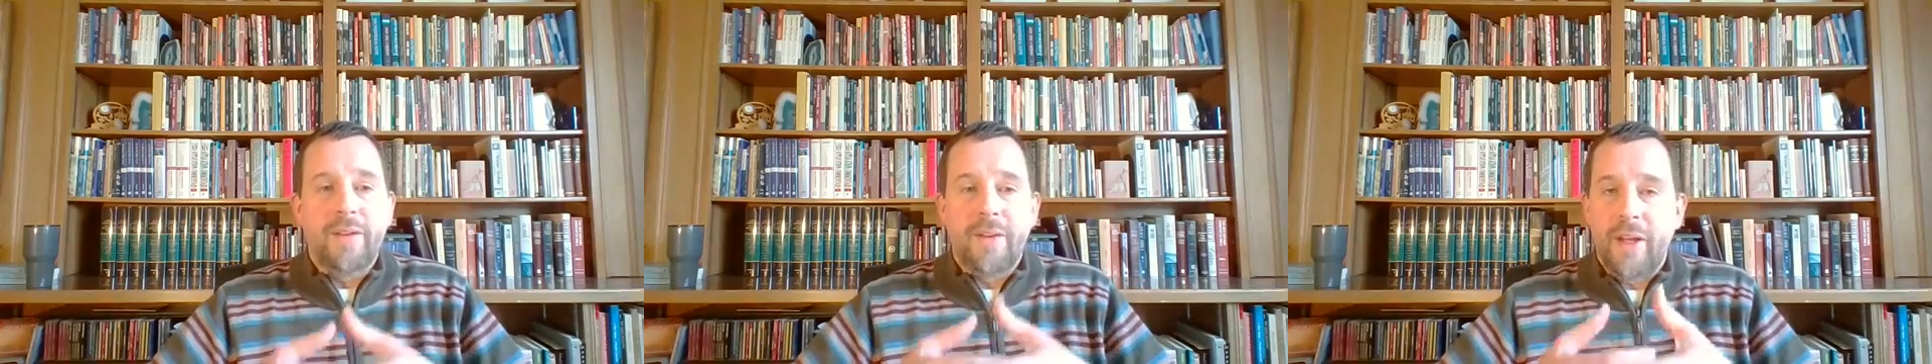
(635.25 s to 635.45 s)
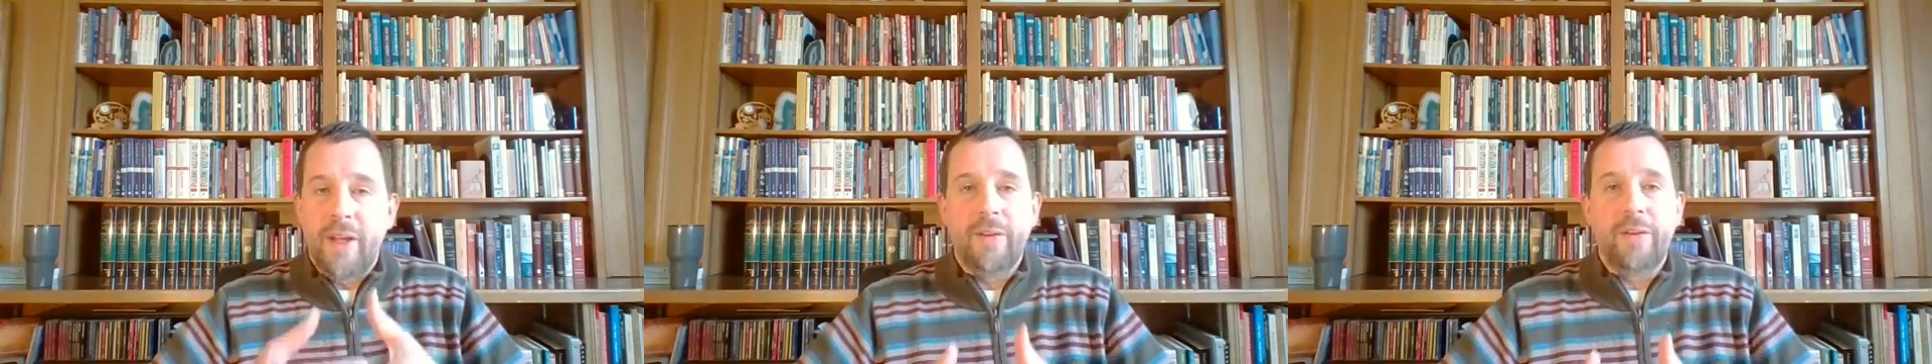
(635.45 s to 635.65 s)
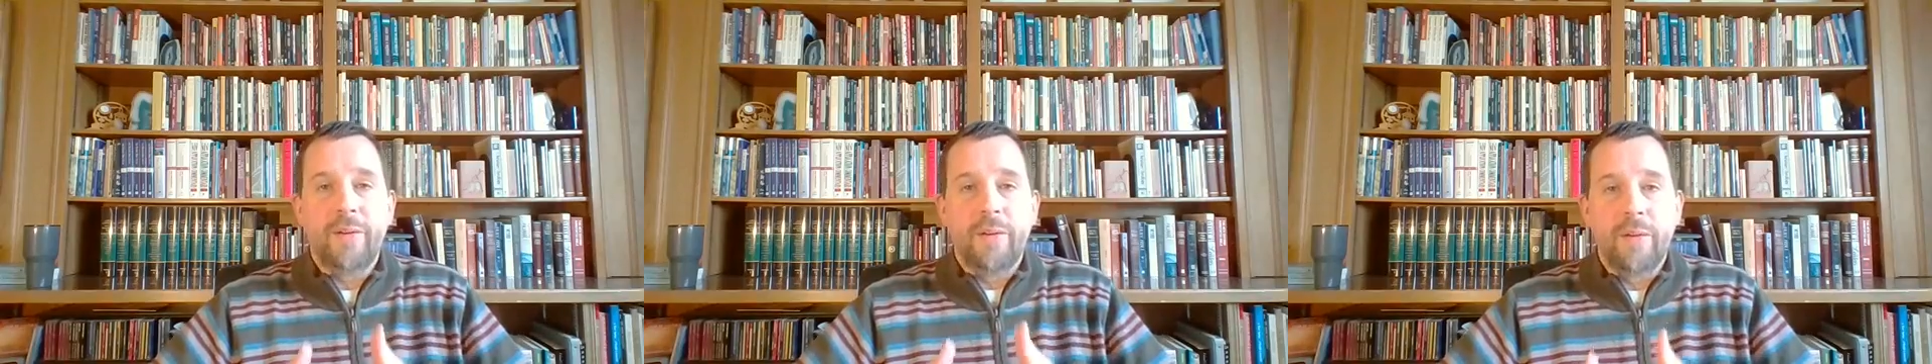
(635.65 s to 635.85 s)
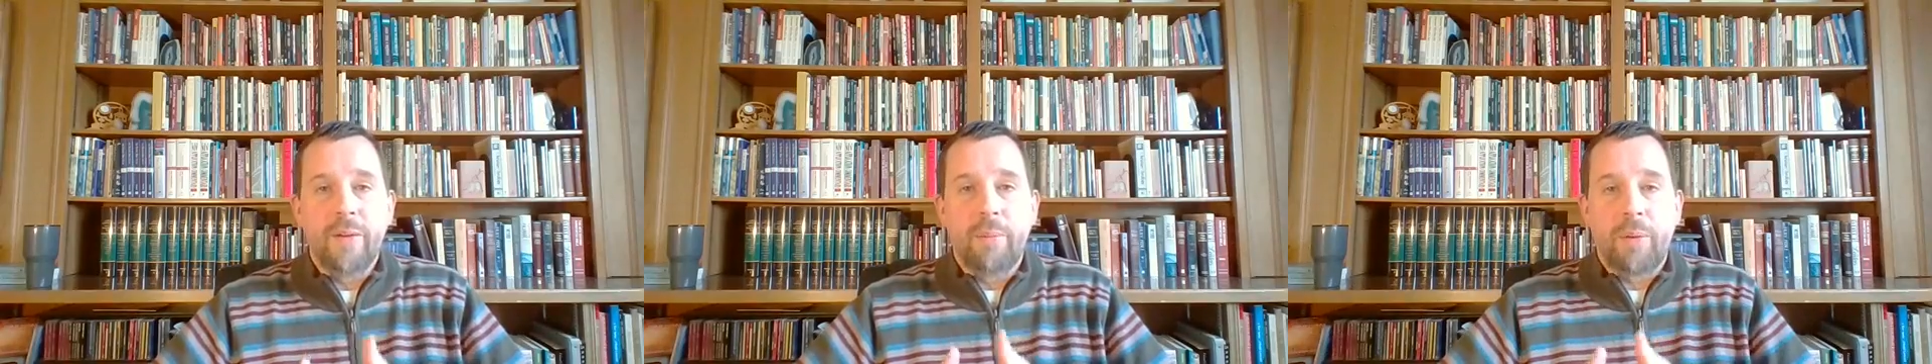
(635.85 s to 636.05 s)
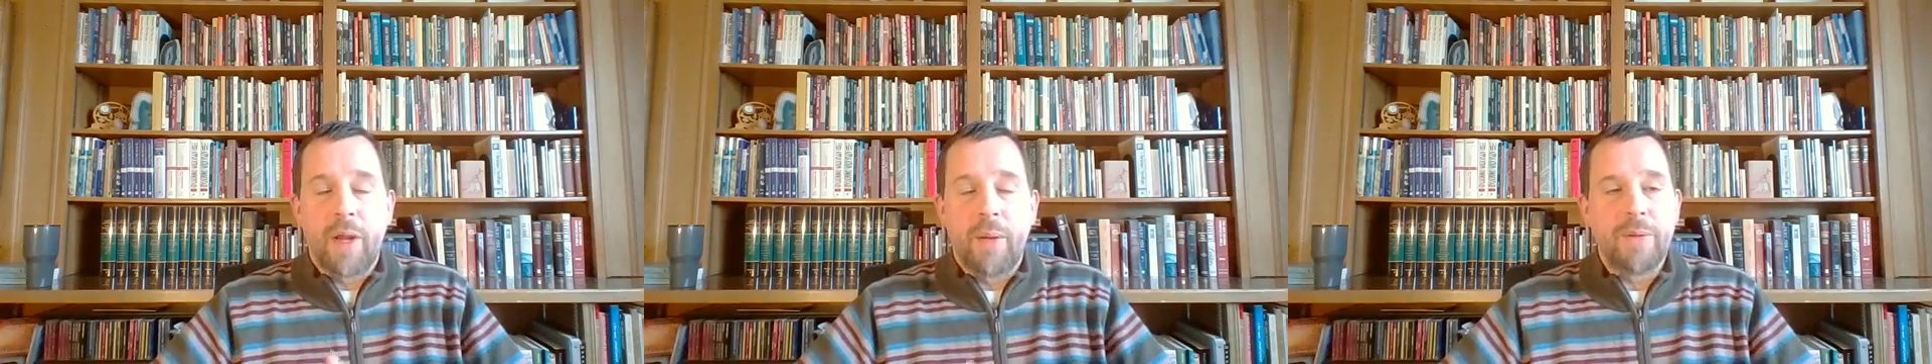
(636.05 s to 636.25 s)
to enter
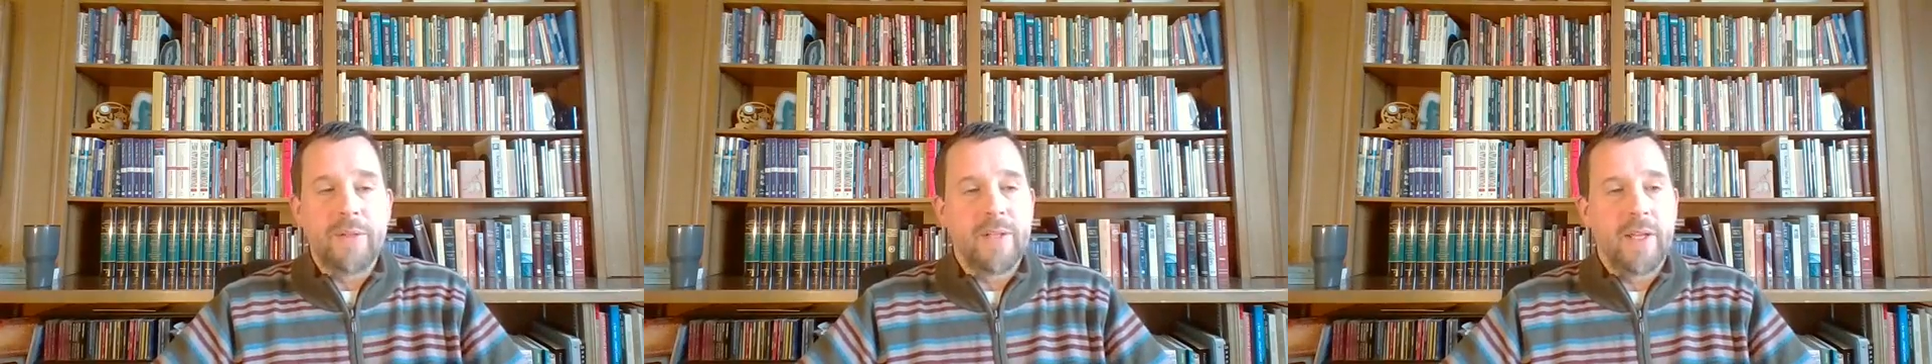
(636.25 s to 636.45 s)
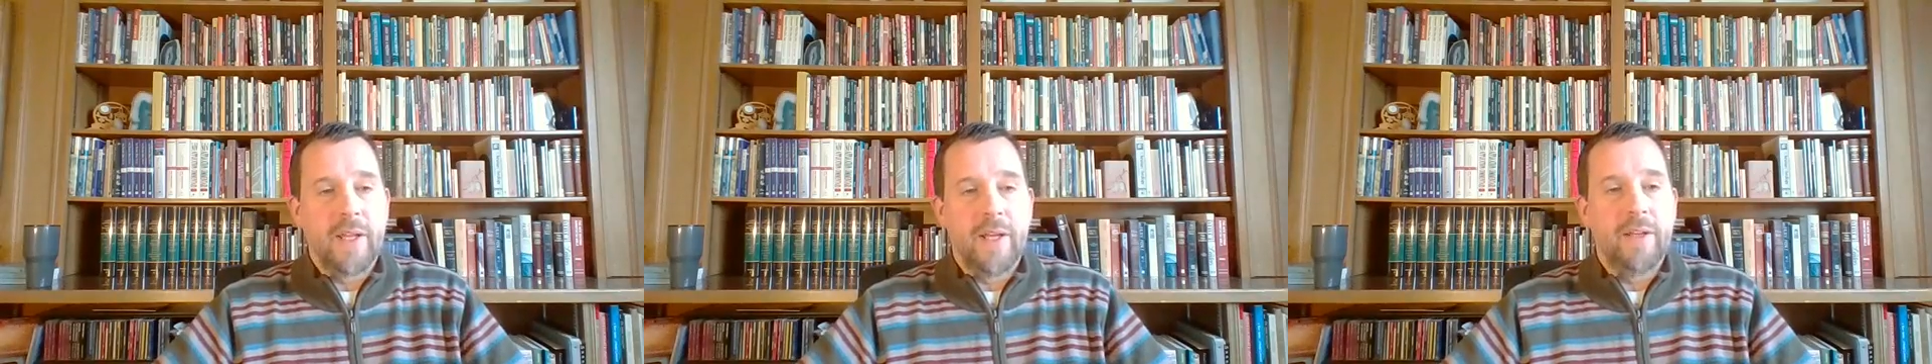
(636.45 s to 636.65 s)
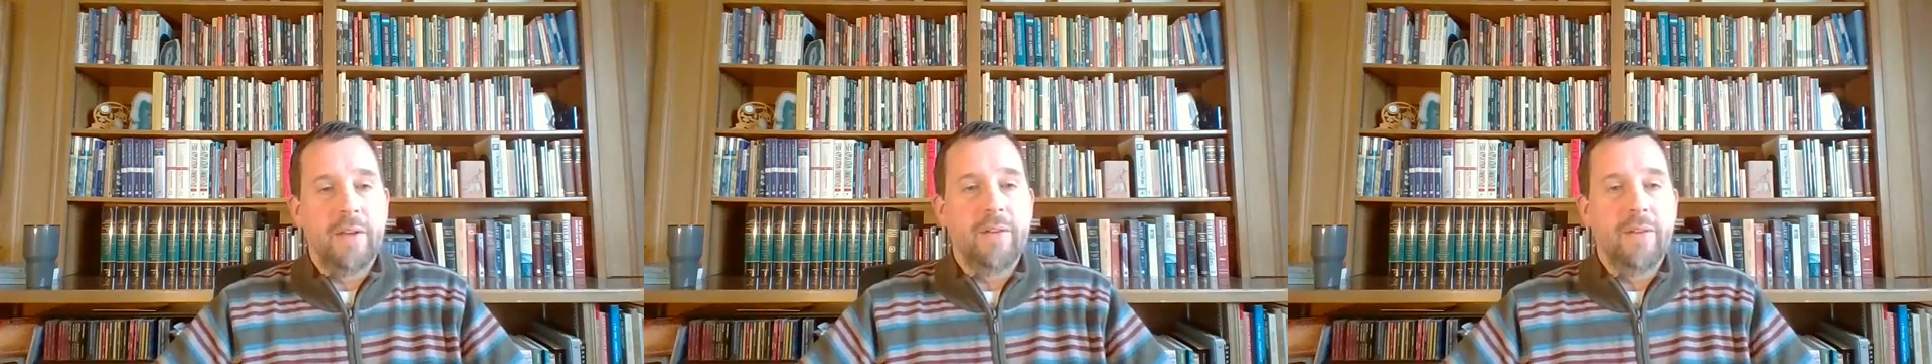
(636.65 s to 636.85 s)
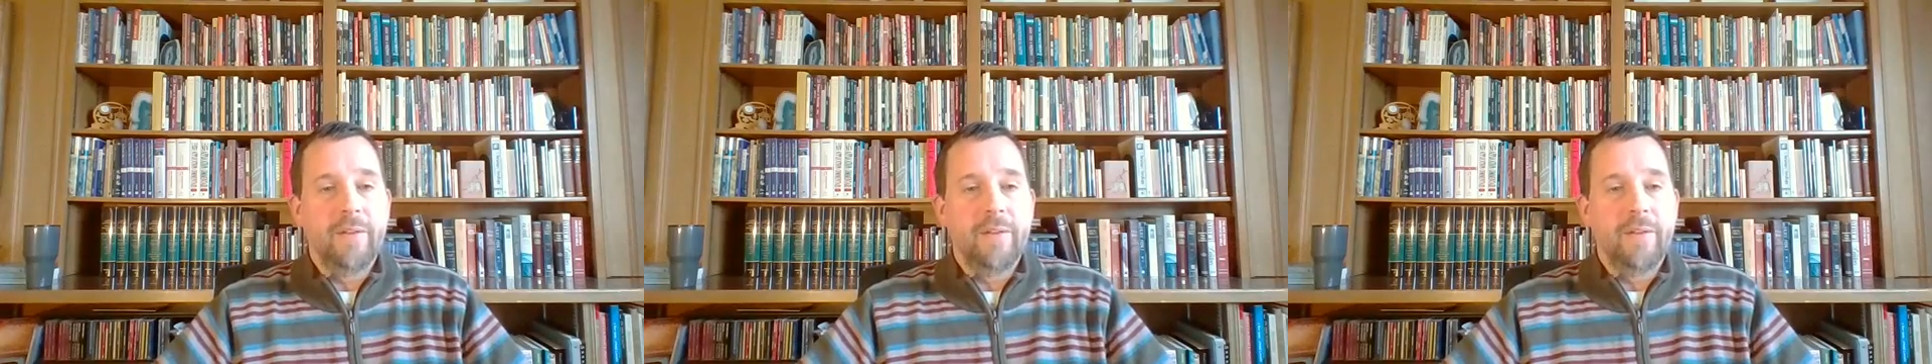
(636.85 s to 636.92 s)
the promised land.